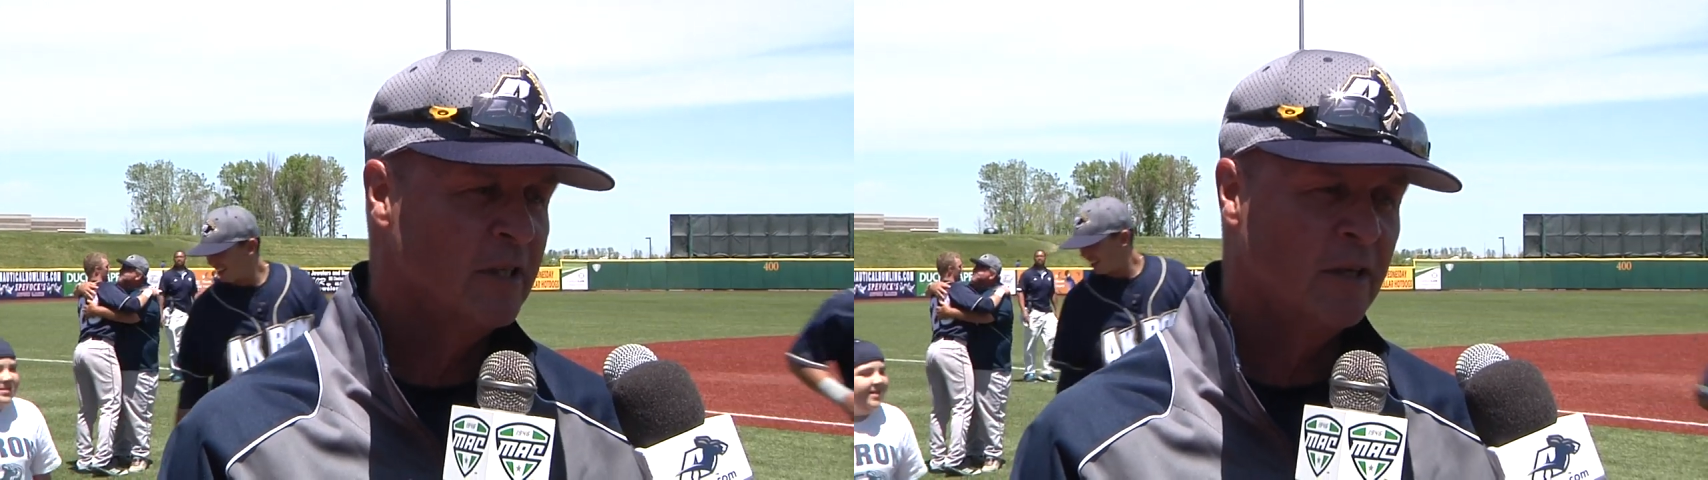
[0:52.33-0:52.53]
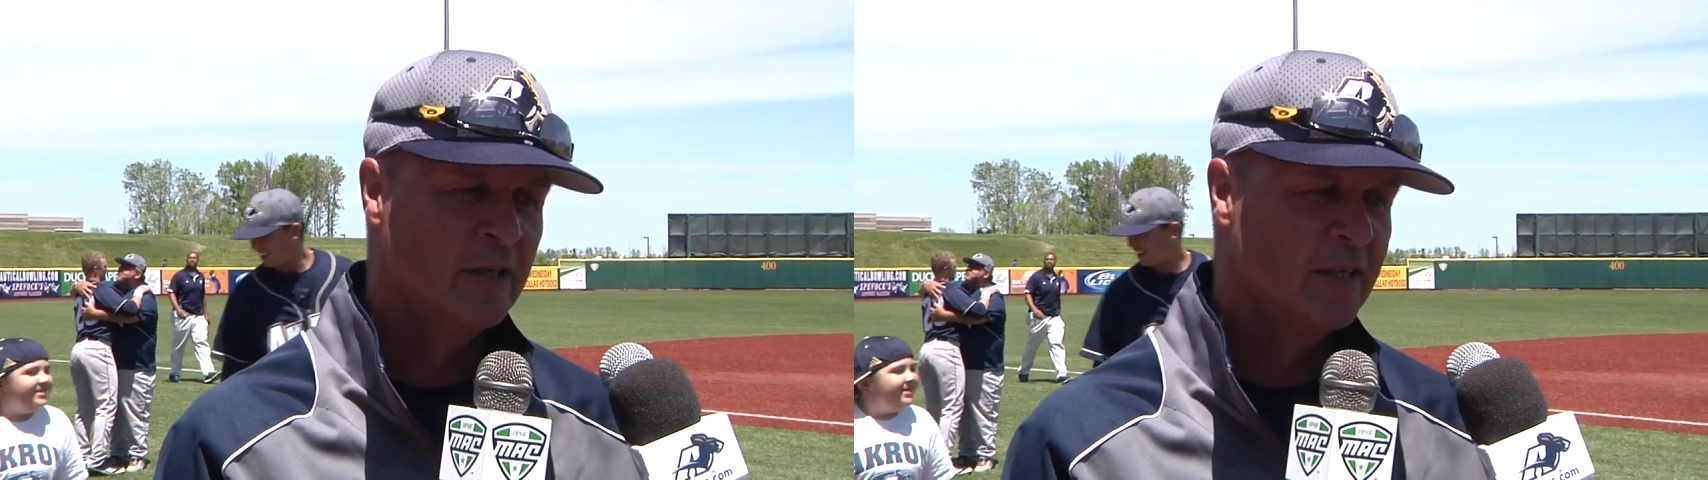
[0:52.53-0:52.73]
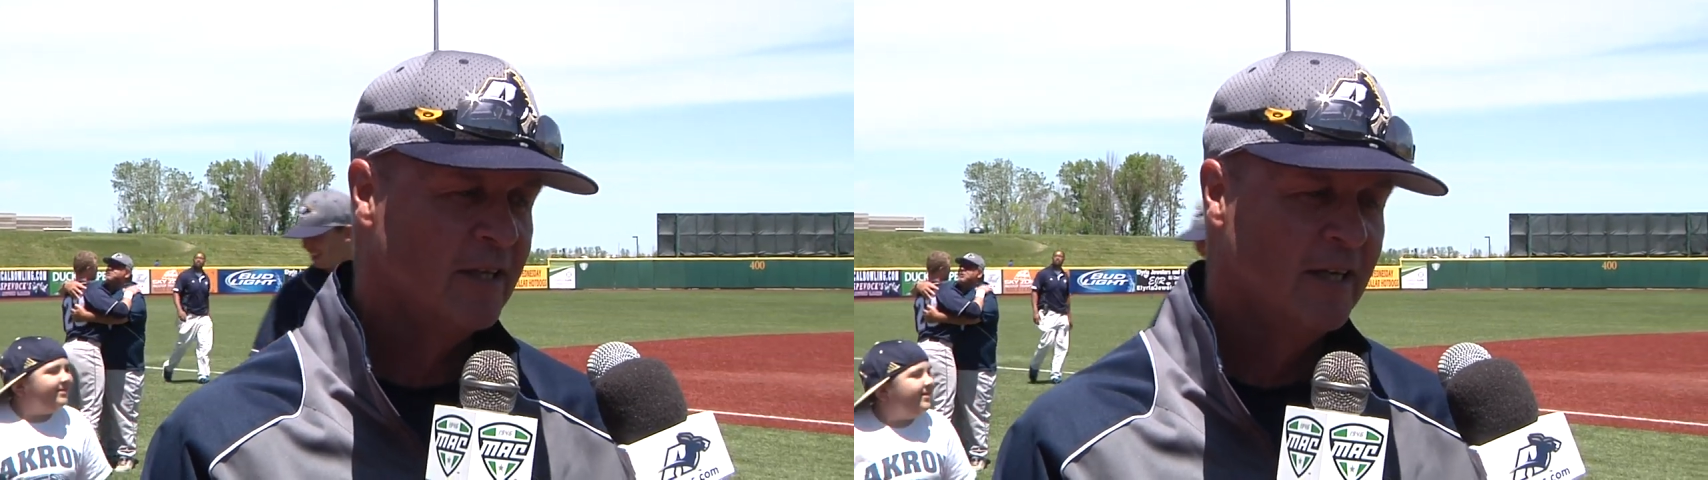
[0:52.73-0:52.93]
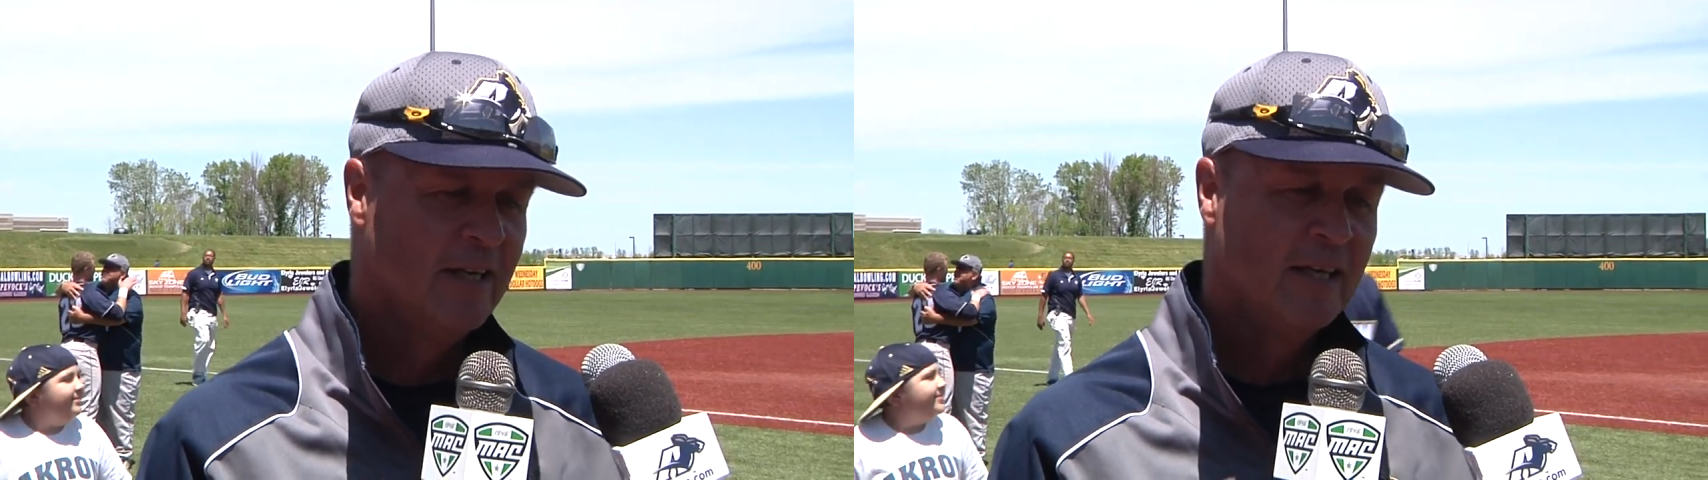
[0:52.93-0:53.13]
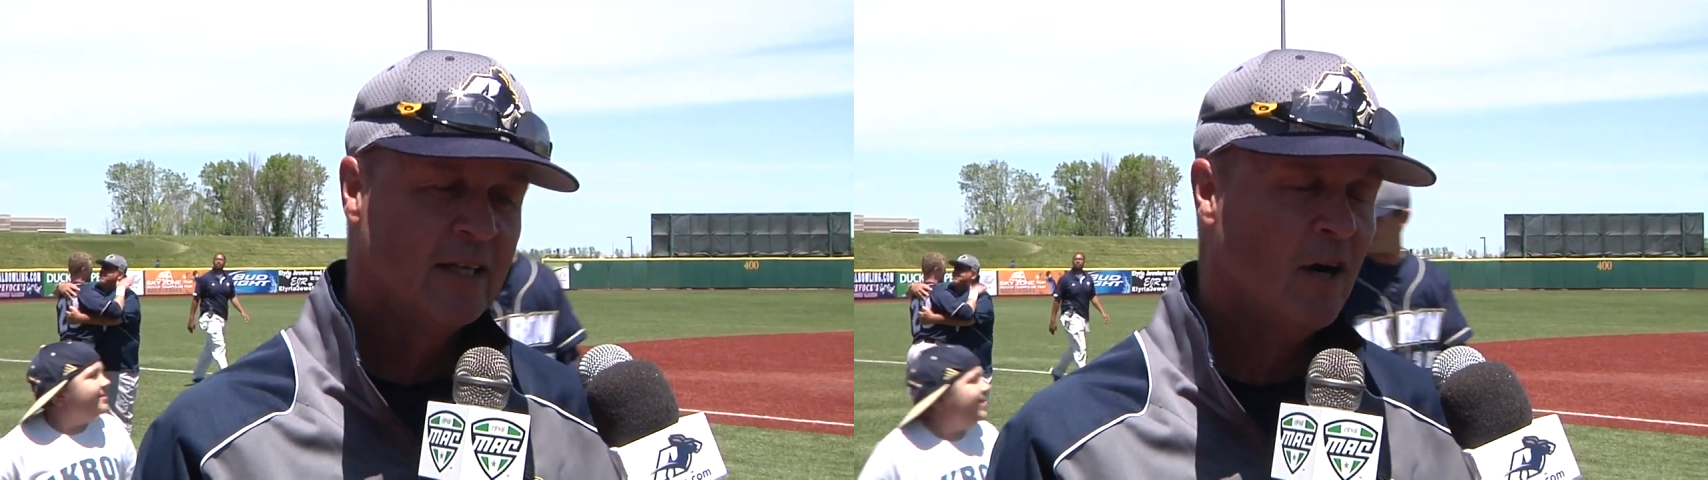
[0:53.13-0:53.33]
You know, it, it
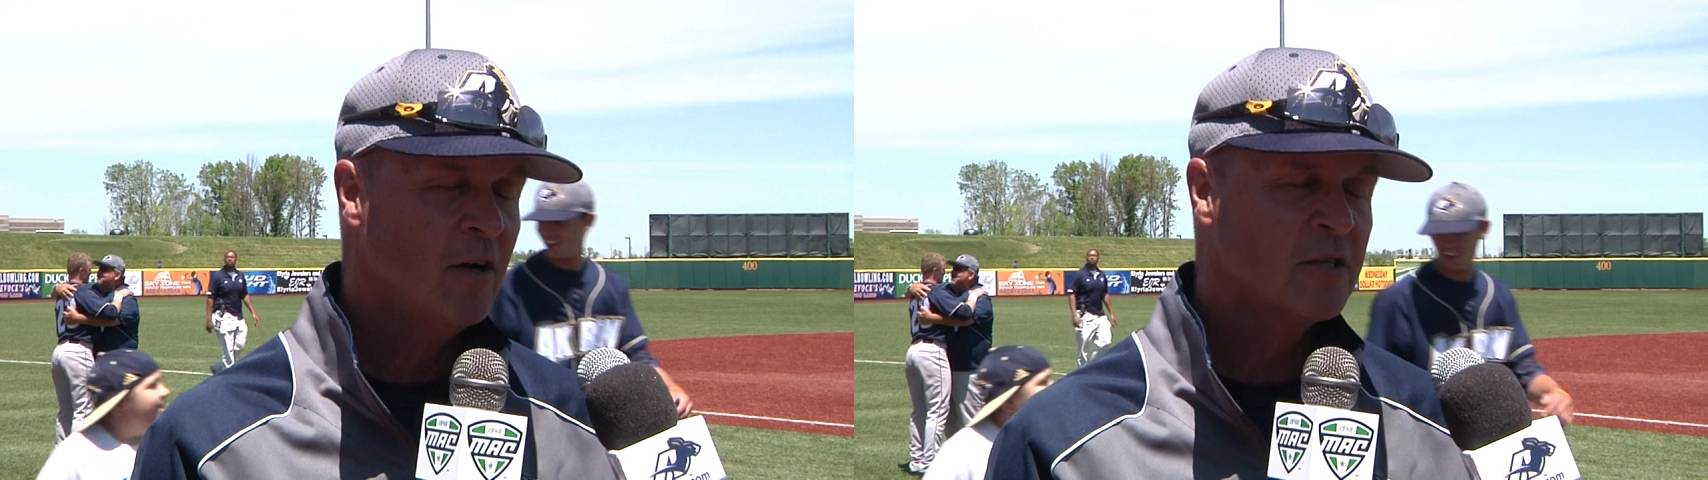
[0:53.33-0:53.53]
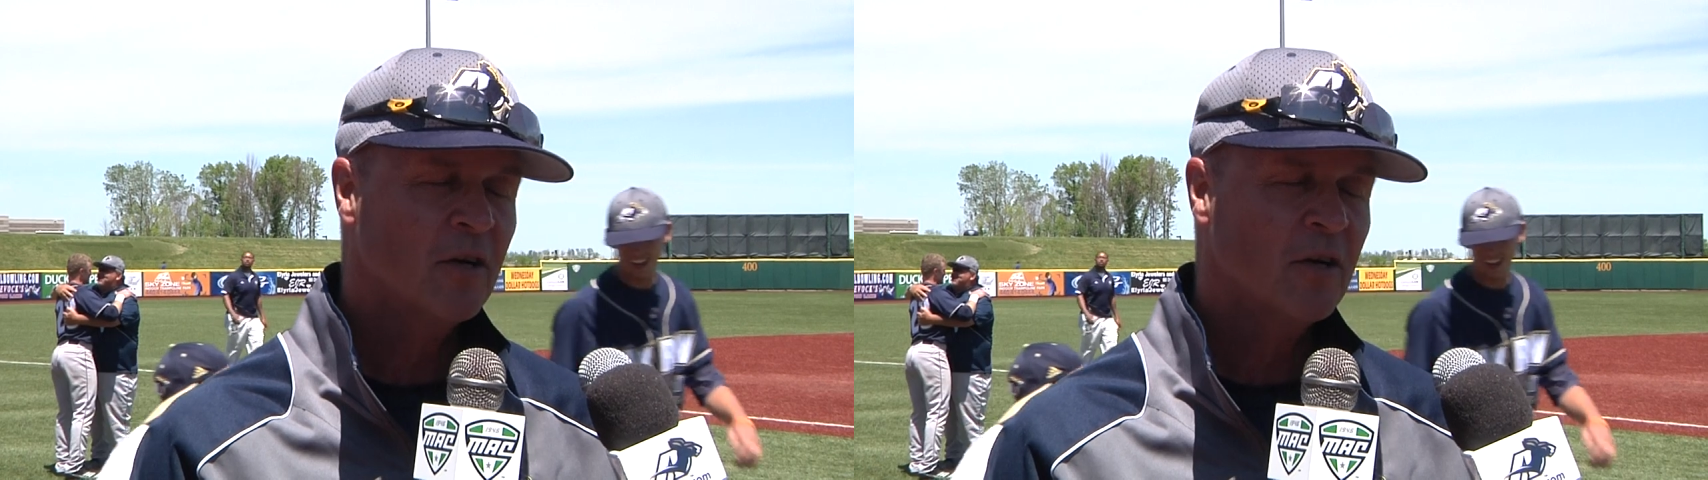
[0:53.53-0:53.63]
all